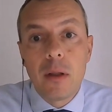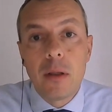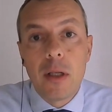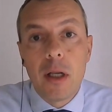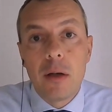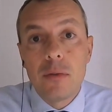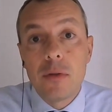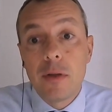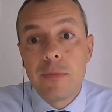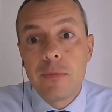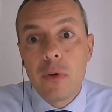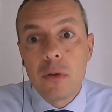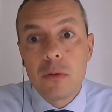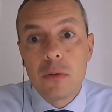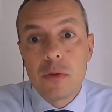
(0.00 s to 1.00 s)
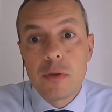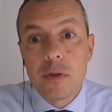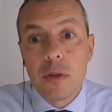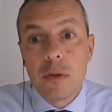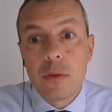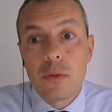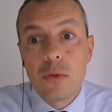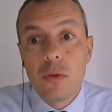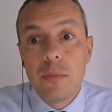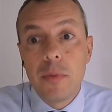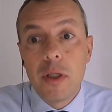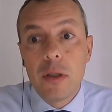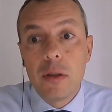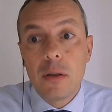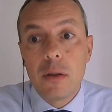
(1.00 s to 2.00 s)
now the focus could
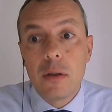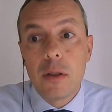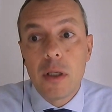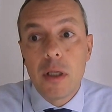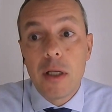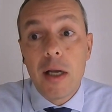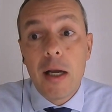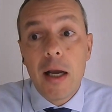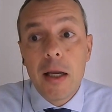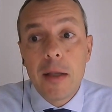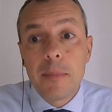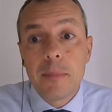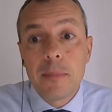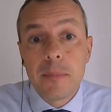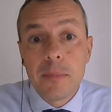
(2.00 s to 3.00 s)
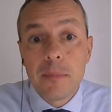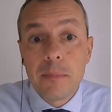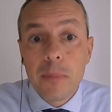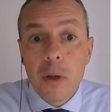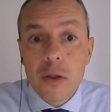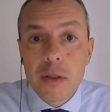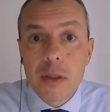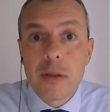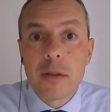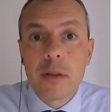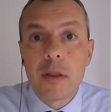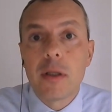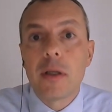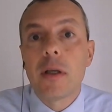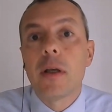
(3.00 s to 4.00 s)
be on high potent
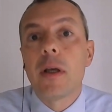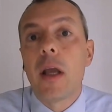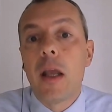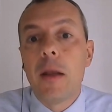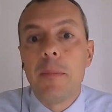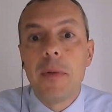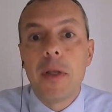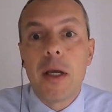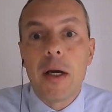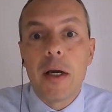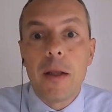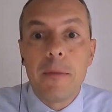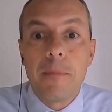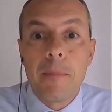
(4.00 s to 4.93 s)
API